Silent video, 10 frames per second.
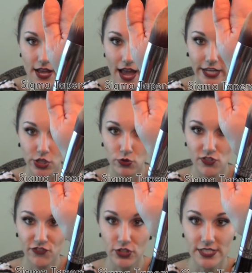I
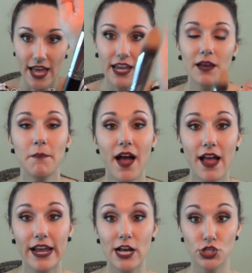use for setting
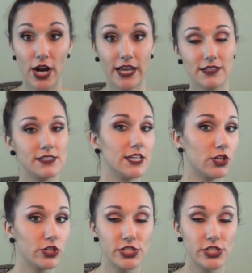my under eye concealer.